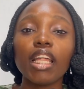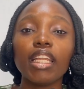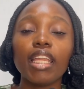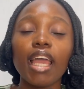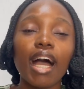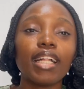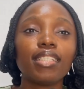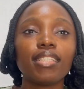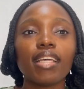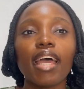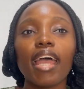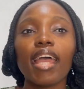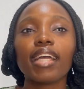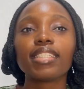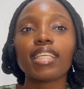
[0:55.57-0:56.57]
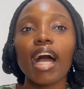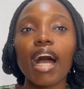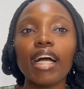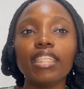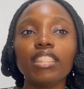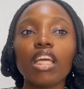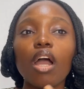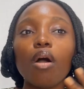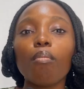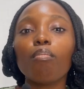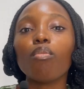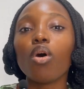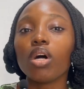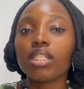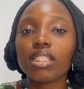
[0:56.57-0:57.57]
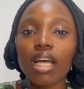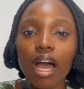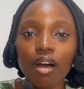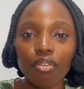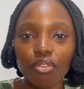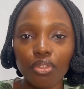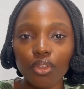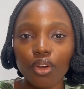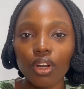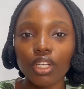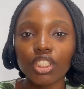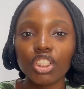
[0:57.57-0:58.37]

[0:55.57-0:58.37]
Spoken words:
They had sex, and months after,